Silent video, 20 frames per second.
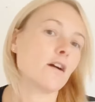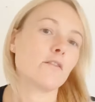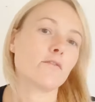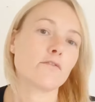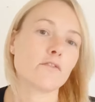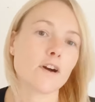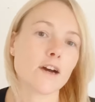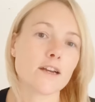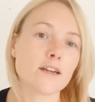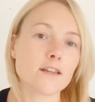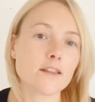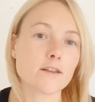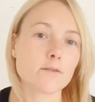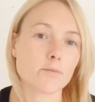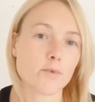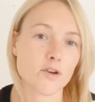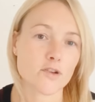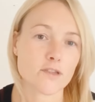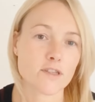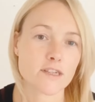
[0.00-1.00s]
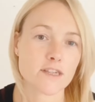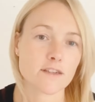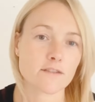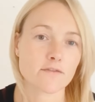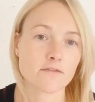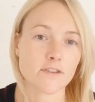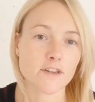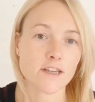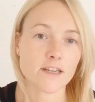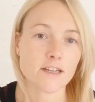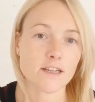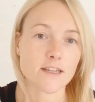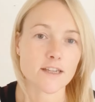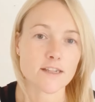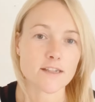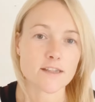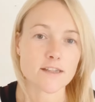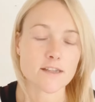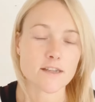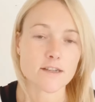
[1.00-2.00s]
and finding the positive
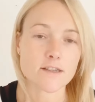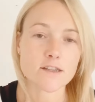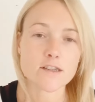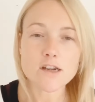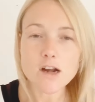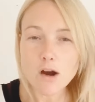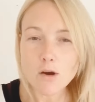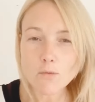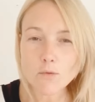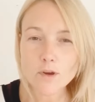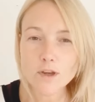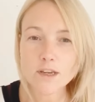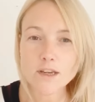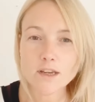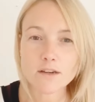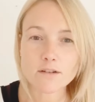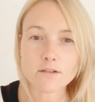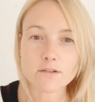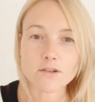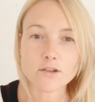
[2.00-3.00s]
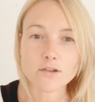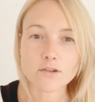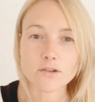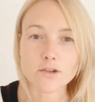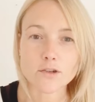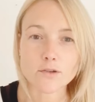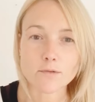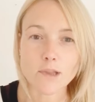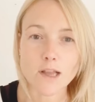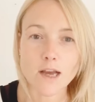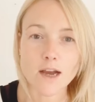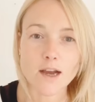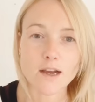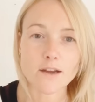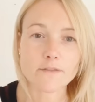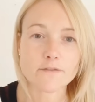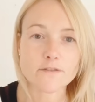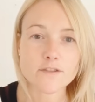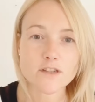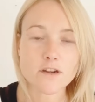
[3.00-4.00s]
feelings, and start working on your new
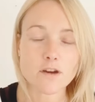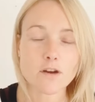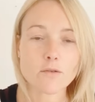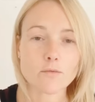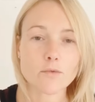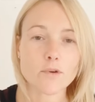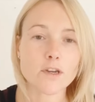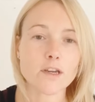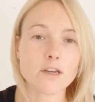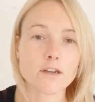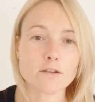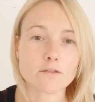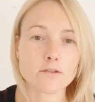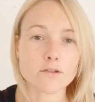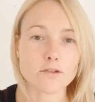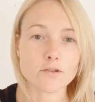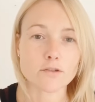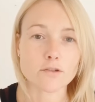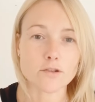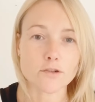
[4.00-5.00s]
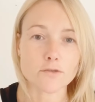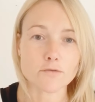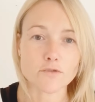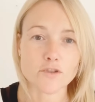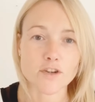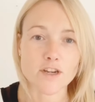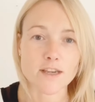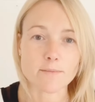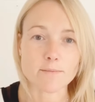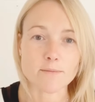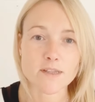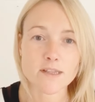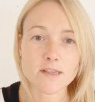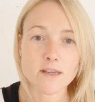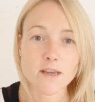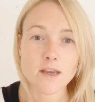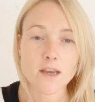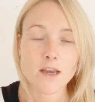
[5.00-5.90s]
life, start working on your new dreams.